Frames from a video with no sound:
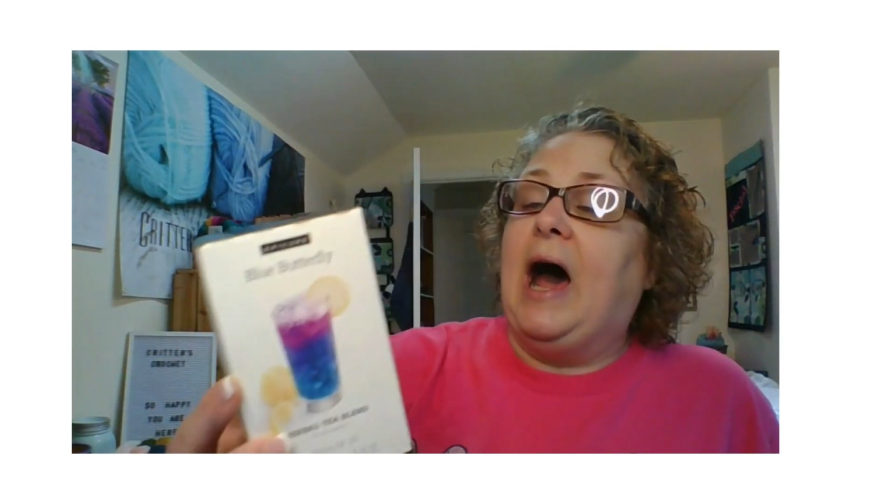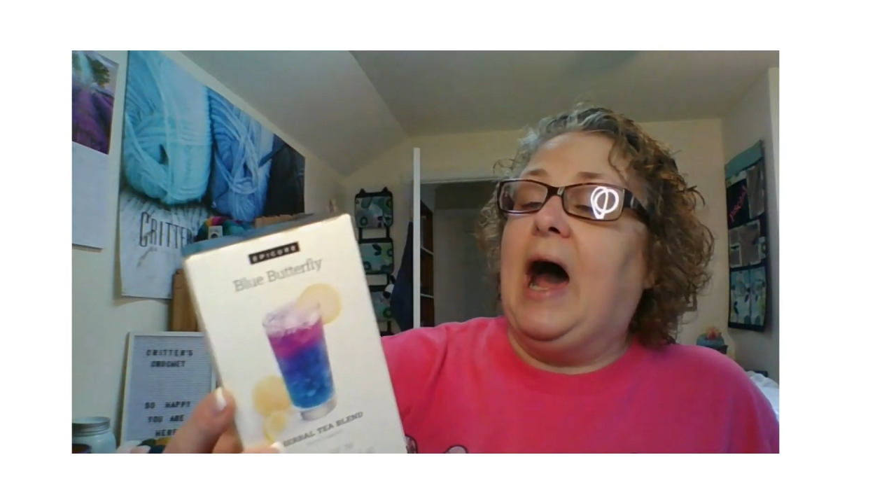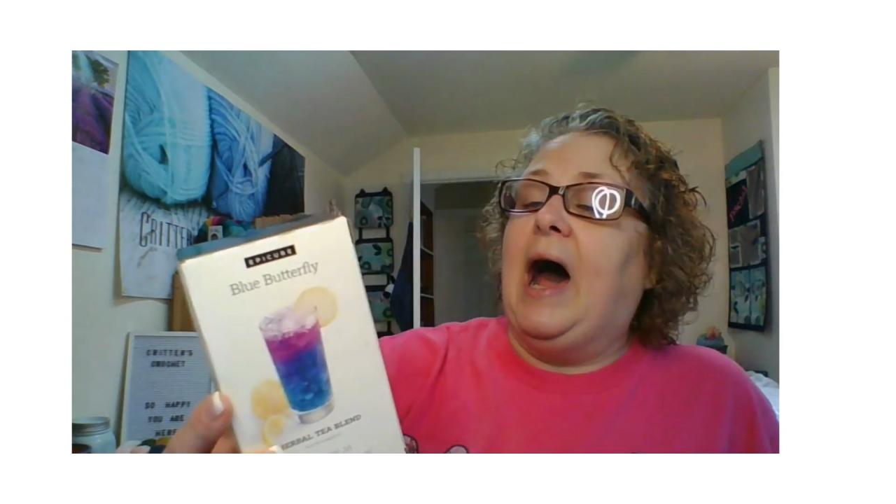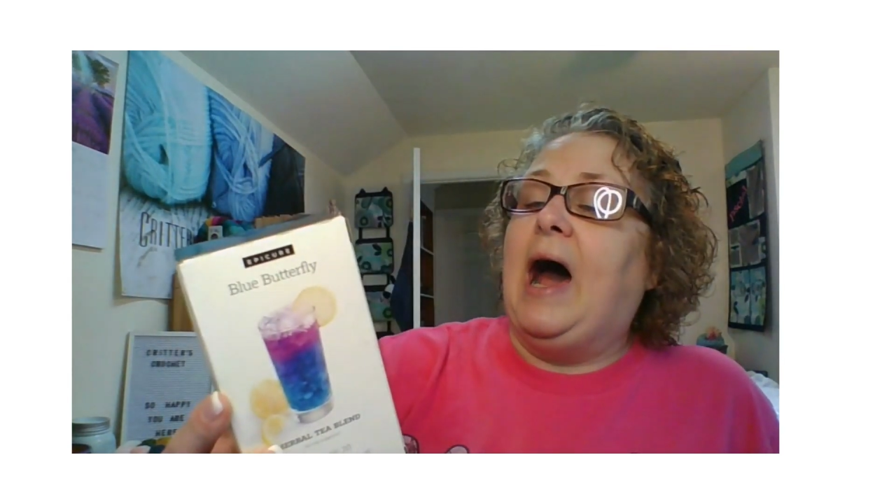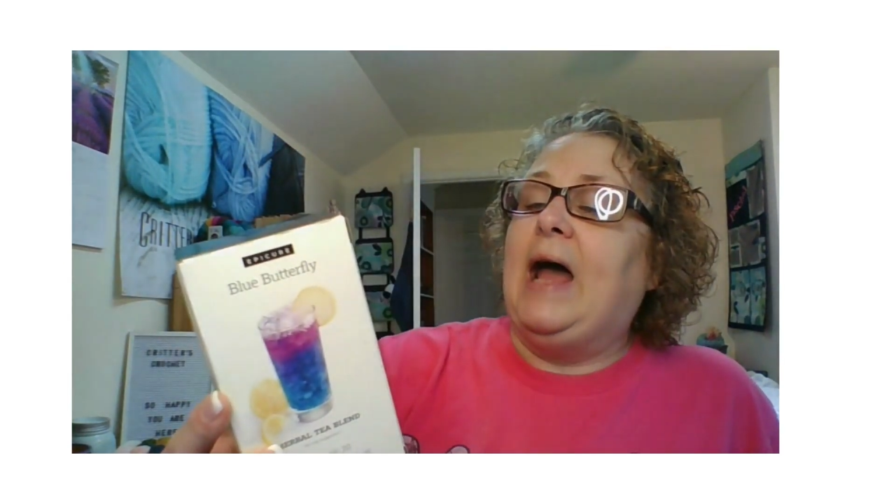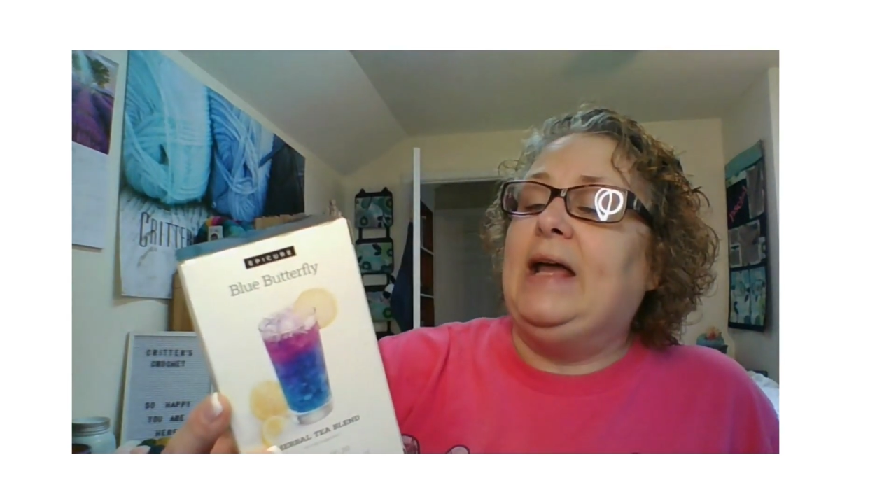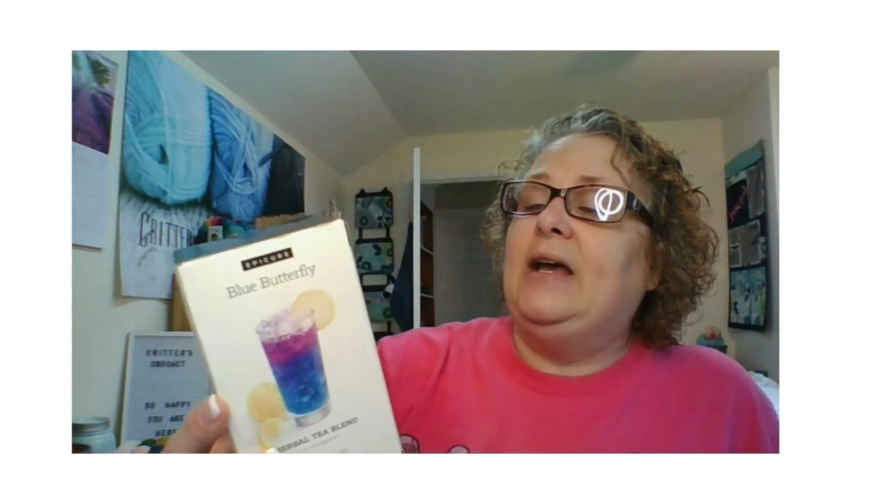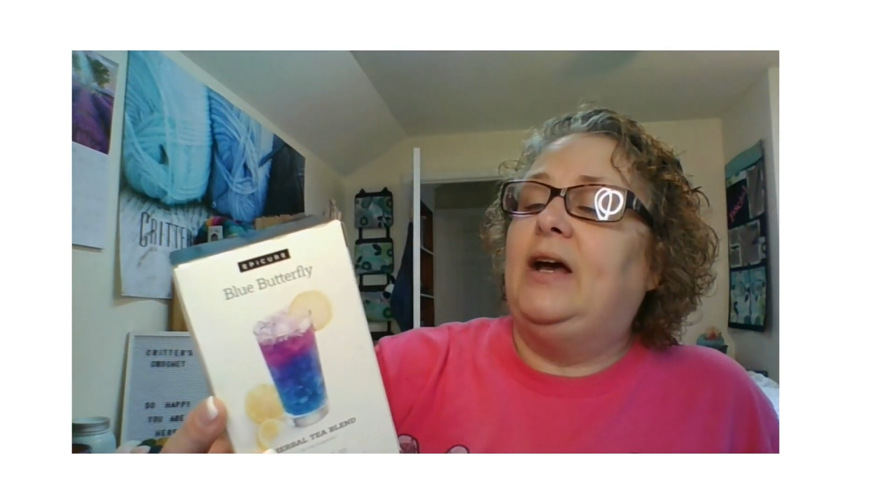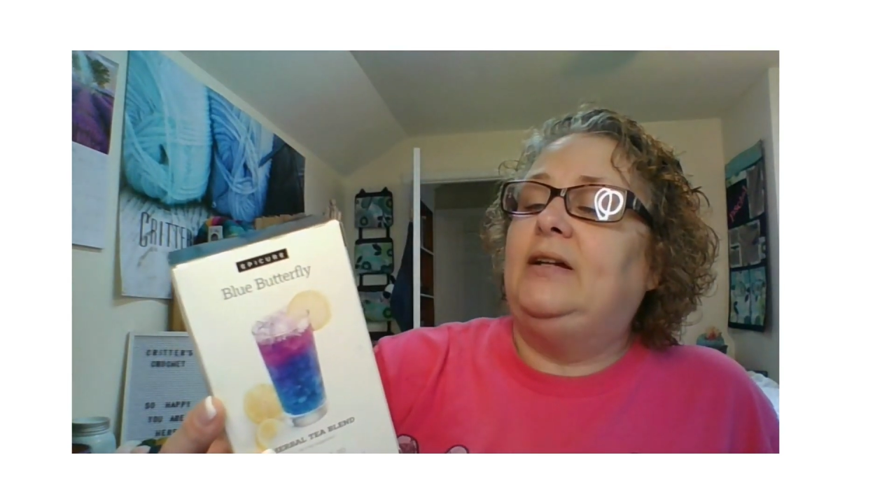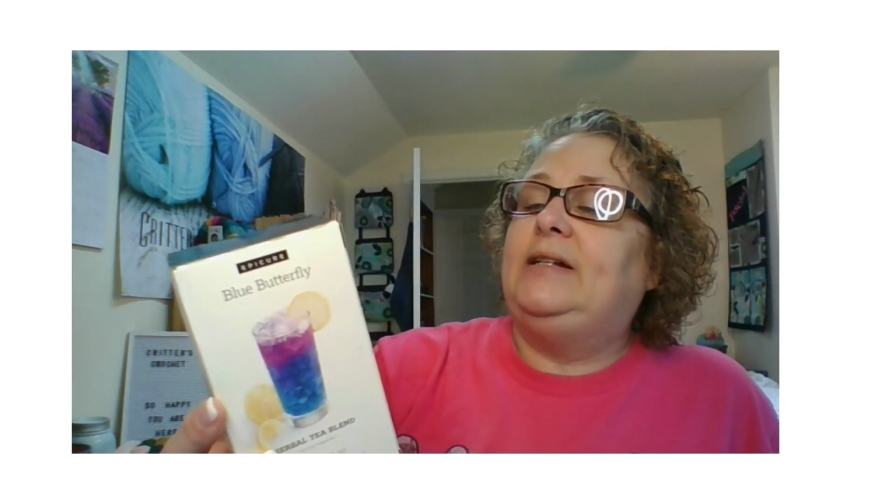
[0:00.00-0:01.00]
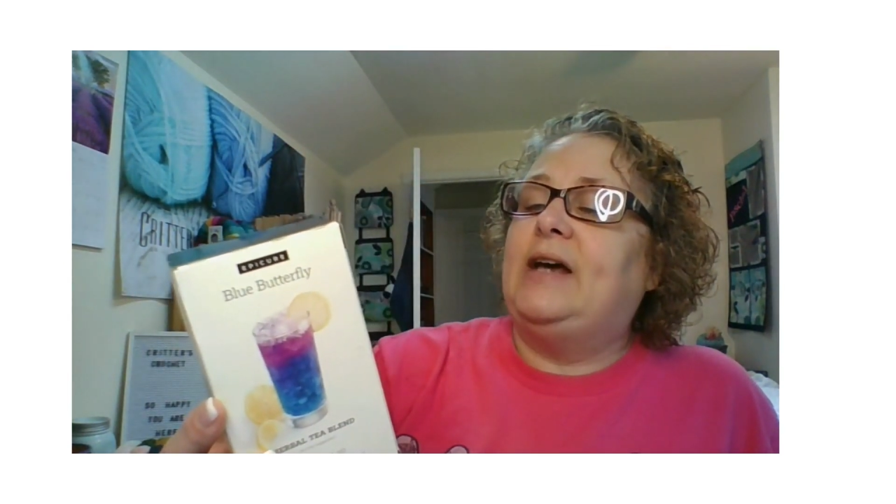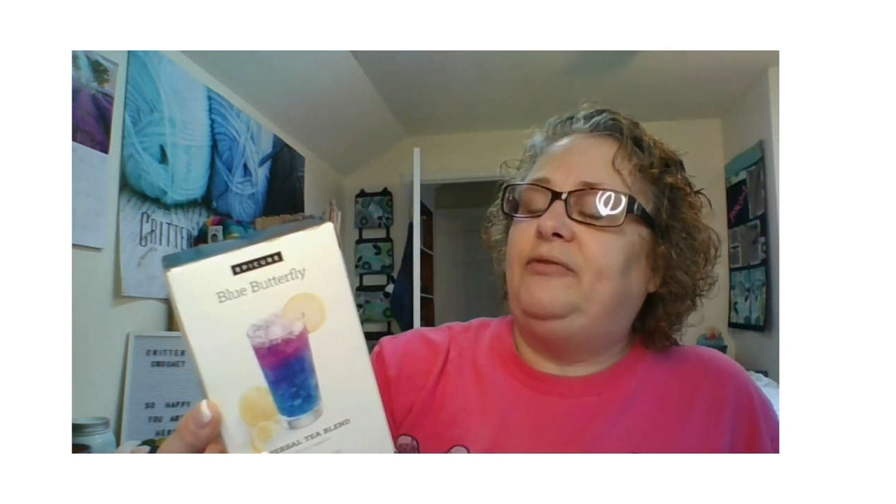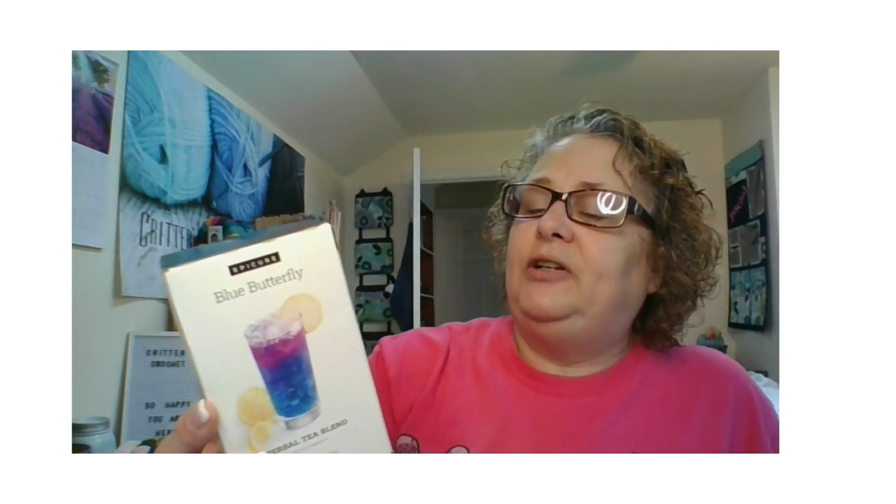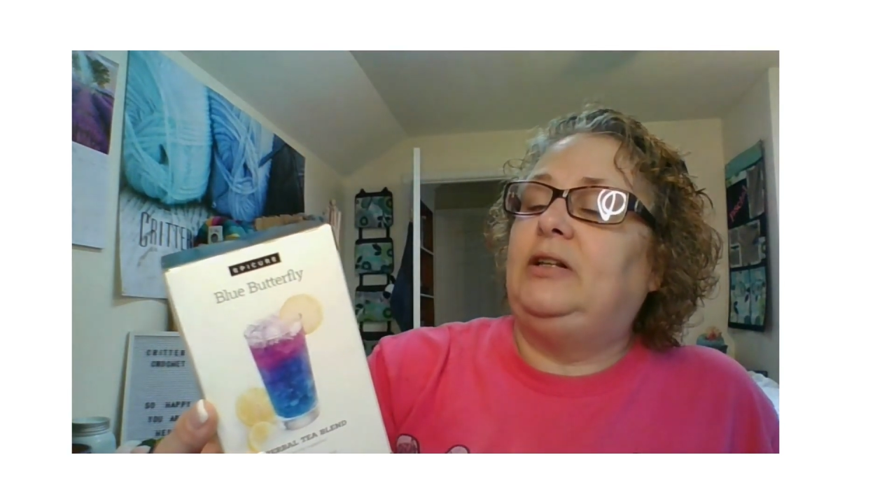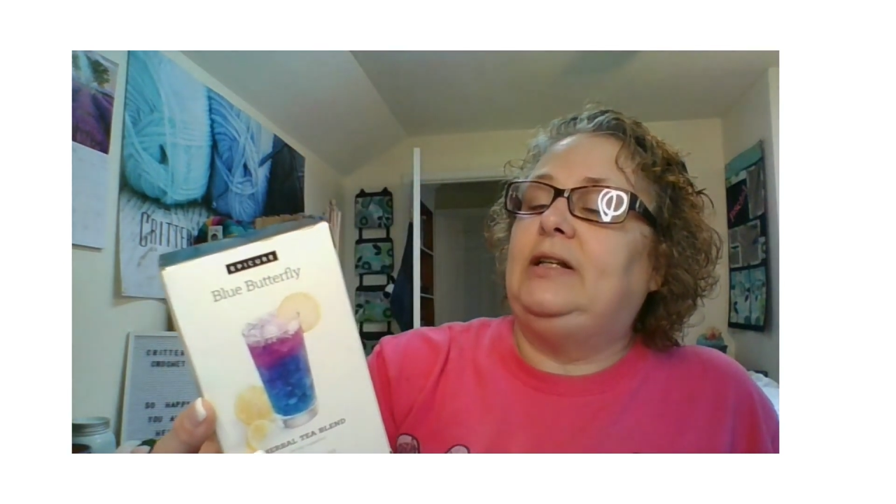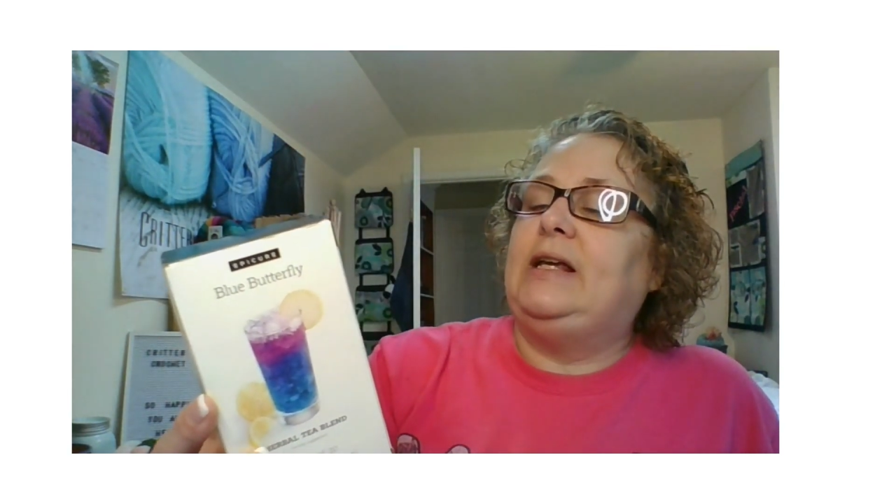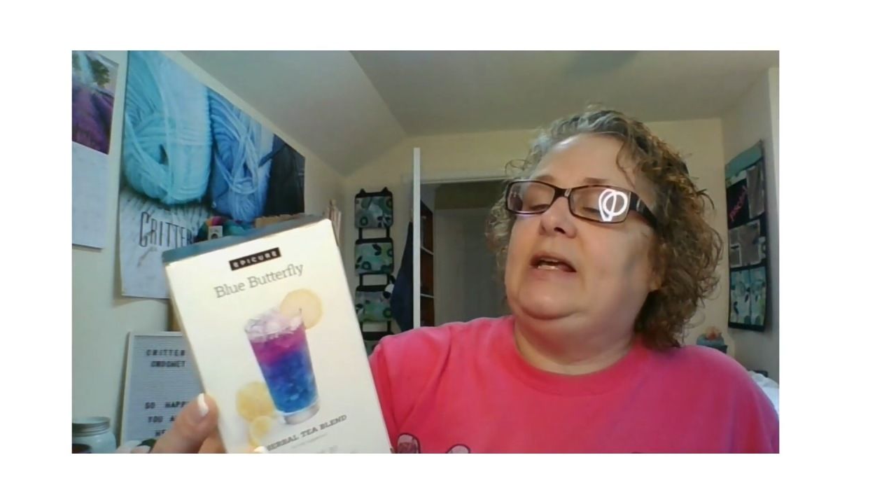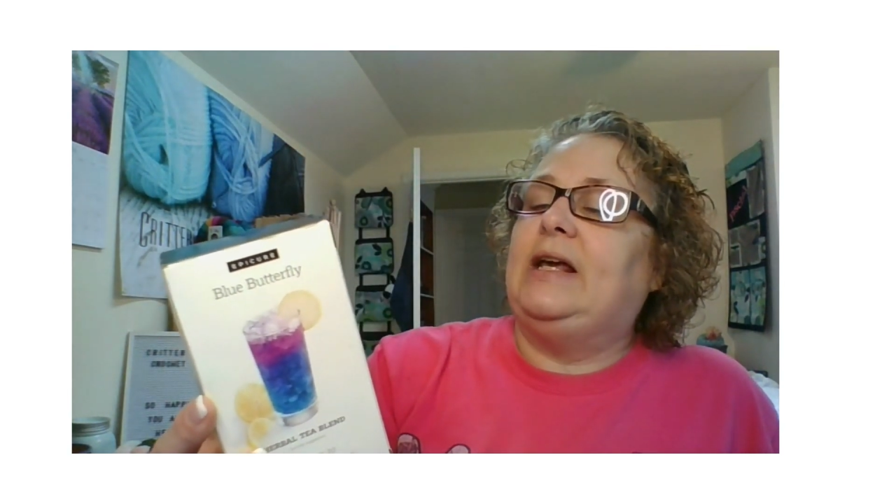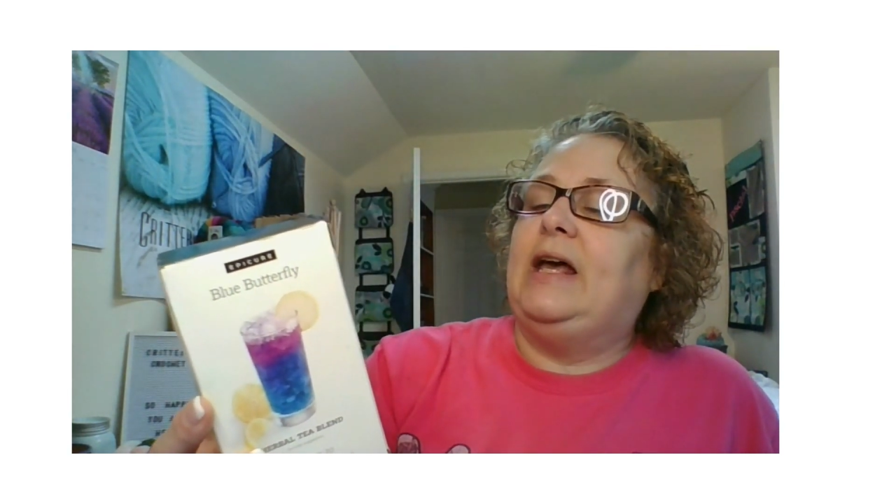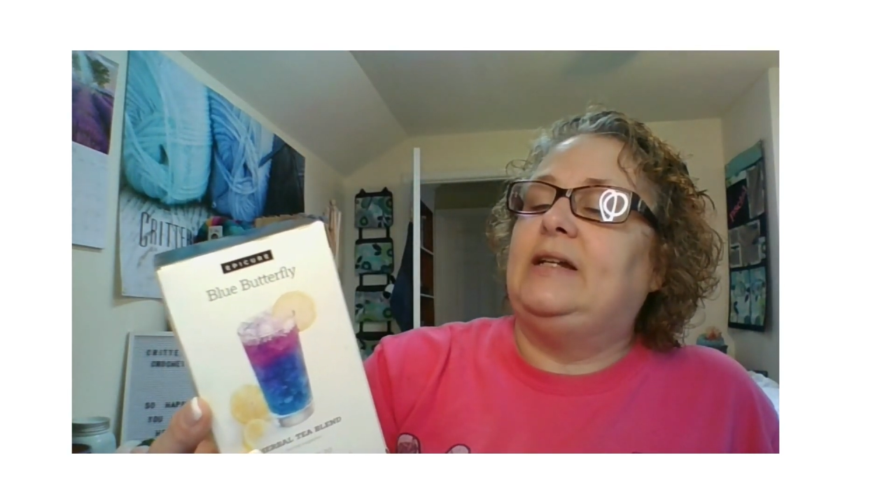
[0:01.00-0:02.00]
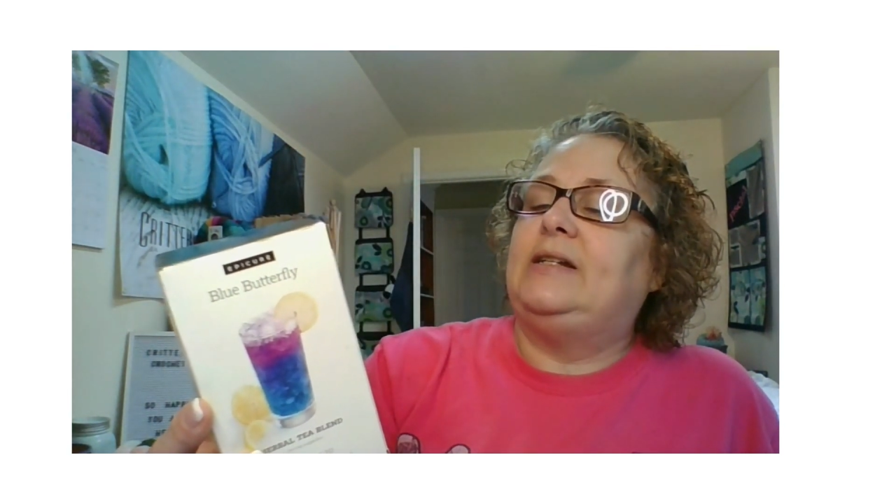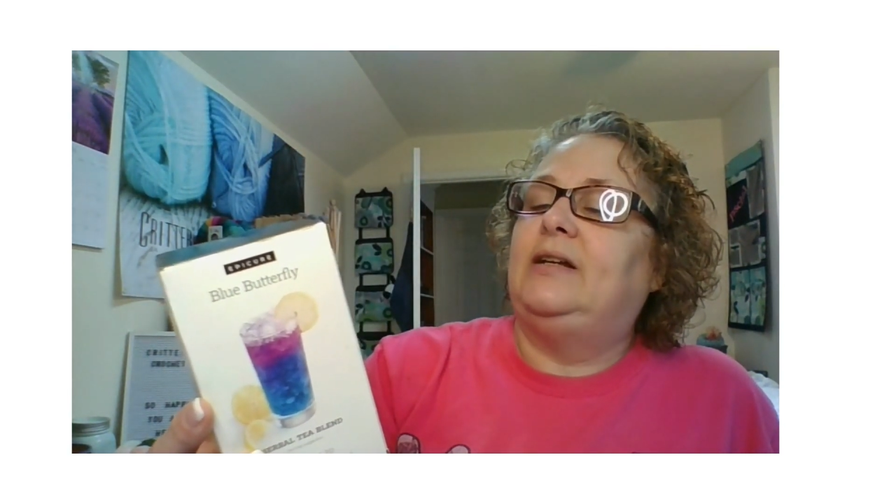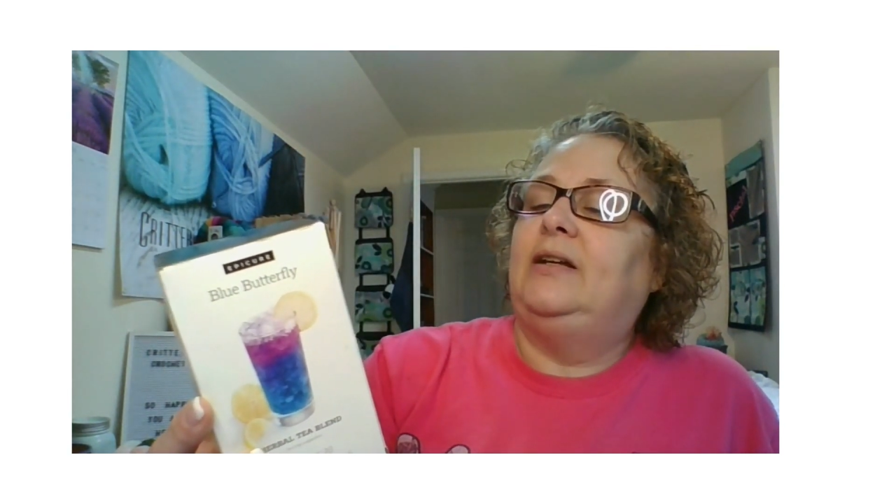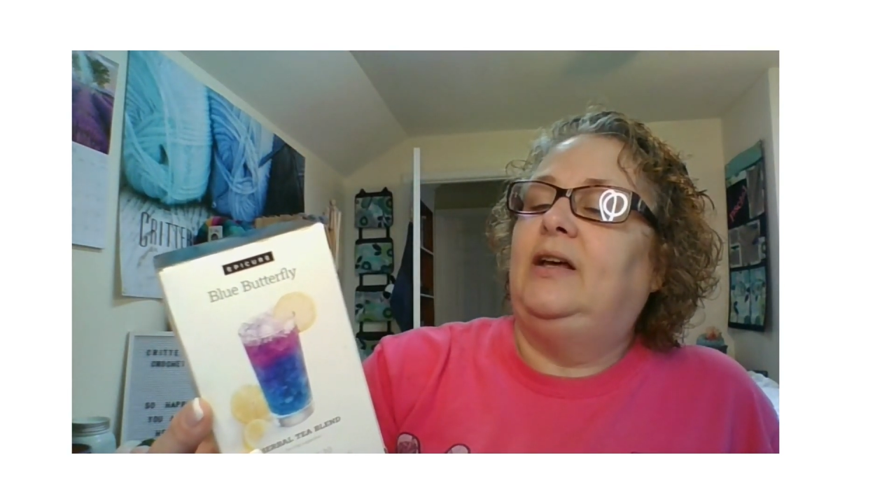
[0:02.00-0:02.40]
I definitely get